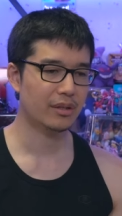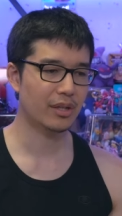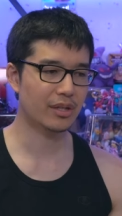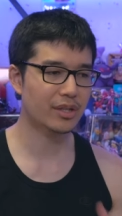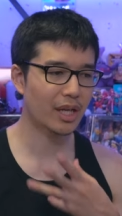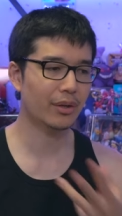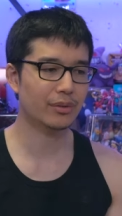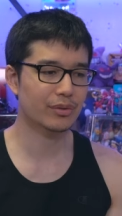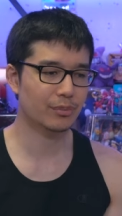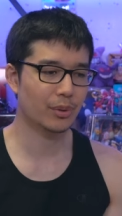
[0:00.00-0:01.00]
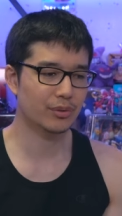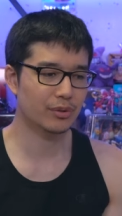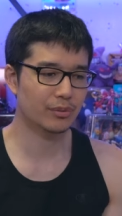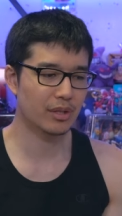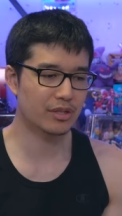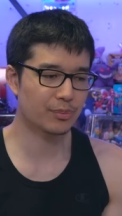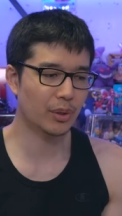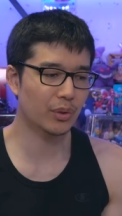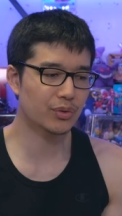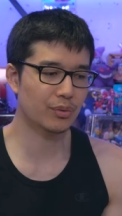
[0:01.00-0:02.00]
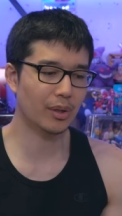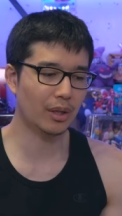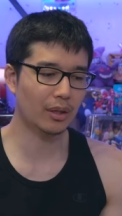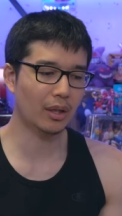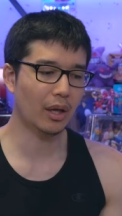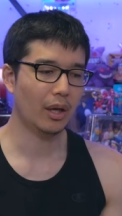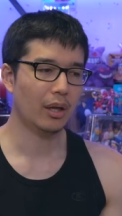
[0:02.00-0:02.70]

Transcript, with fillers: this character supposed to, is supposed to be